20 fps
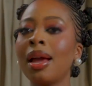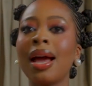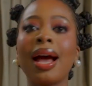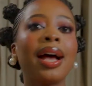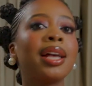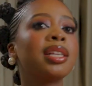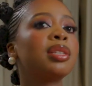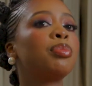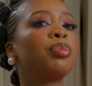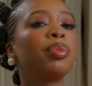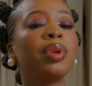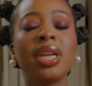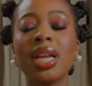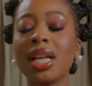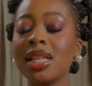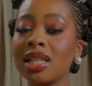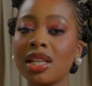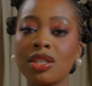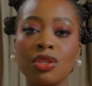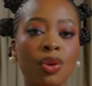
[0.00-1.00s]
as
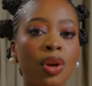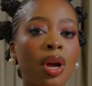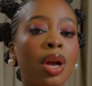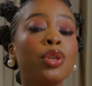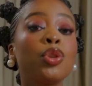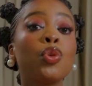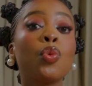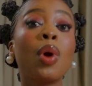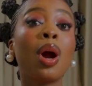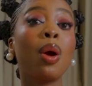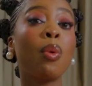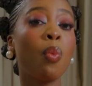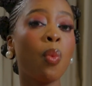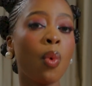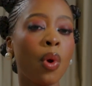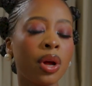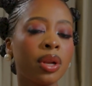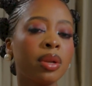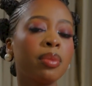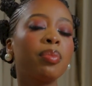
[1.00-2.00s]
brilliant as you are
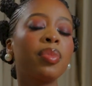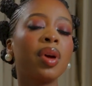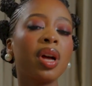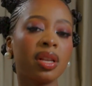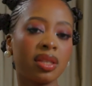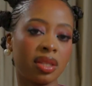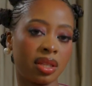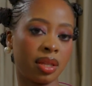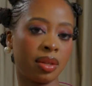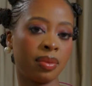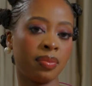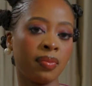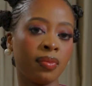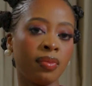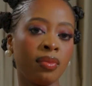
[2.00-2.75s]
one person.